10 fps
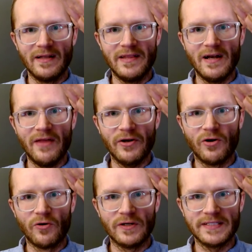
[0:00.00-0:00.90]
Then, another
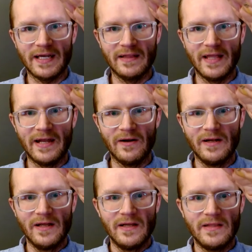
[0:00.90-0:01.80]
quarter second later,
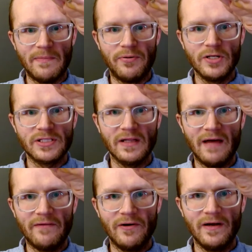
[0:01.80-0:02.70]
they push the
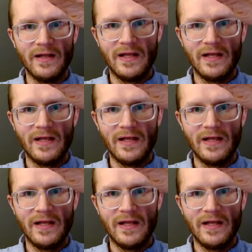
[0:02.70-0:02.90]
lever